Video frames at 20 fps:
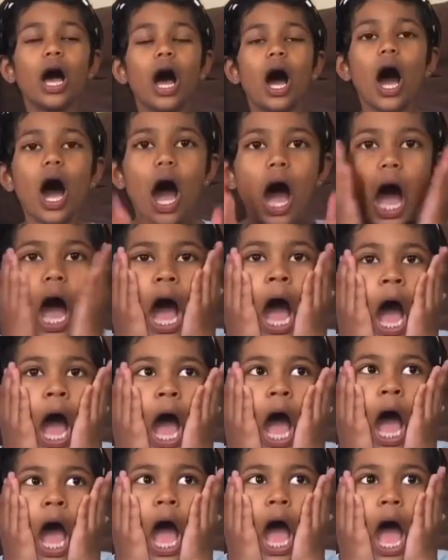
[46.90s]

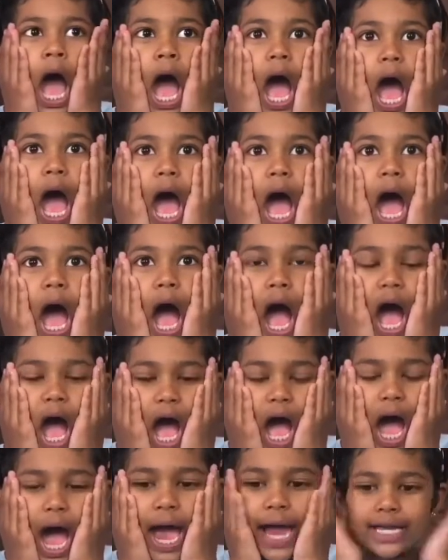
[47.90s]

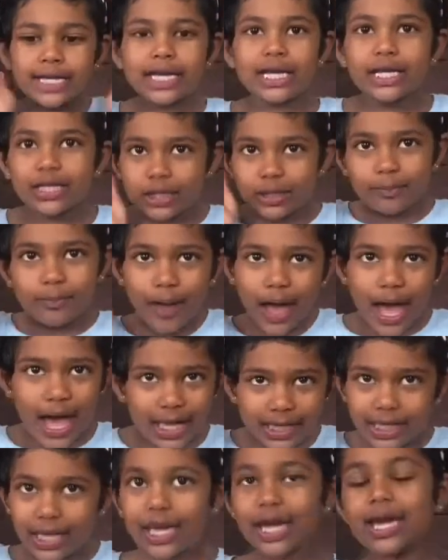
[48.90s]
I need to buy
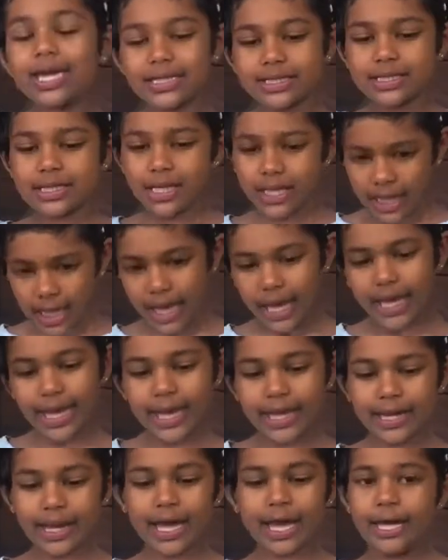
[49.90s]
it.
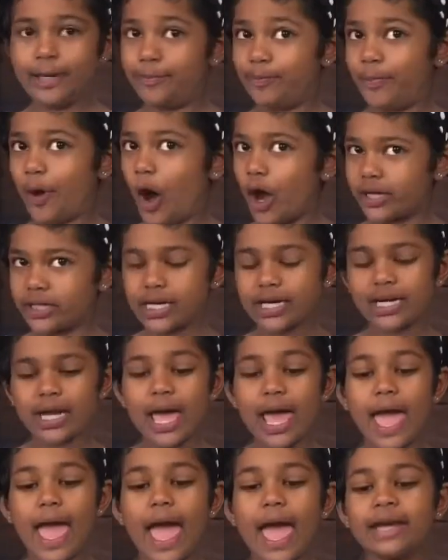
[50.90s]
And I bought it.
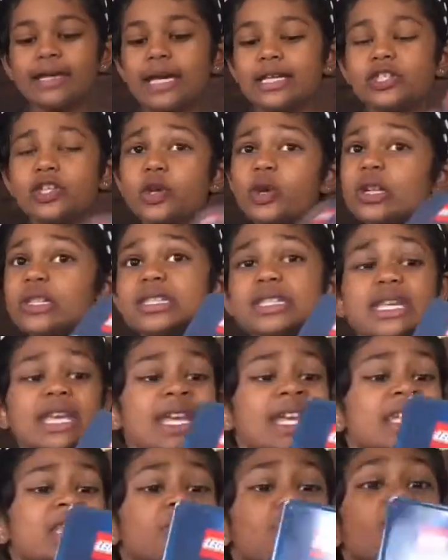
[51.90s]
And as you can see,
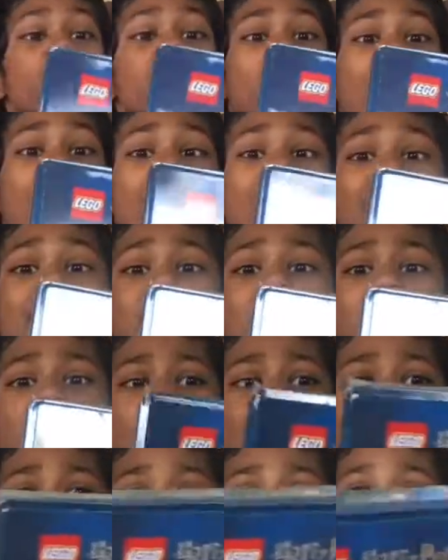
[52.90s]
it's brand
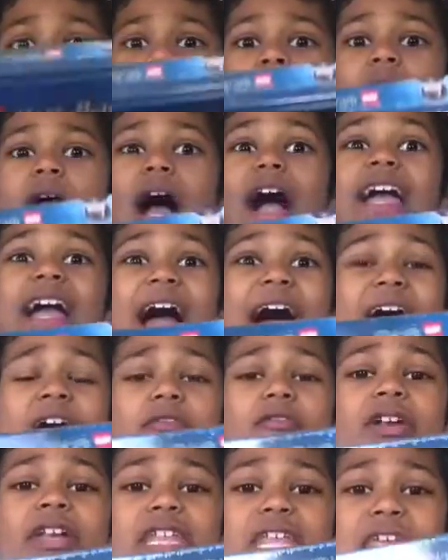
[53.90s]
new. I
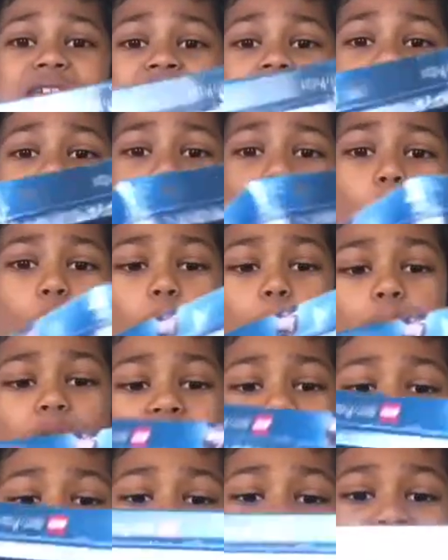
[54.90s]
haven't even opened
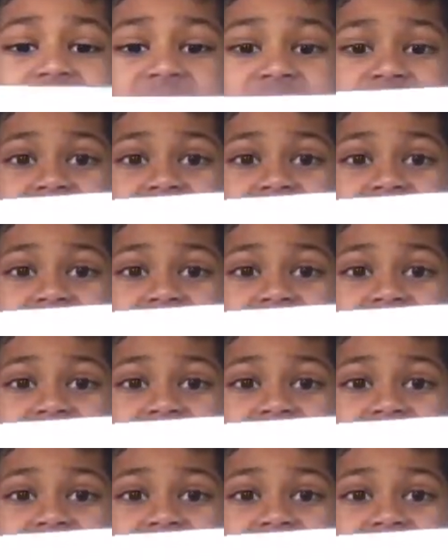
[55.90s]
it.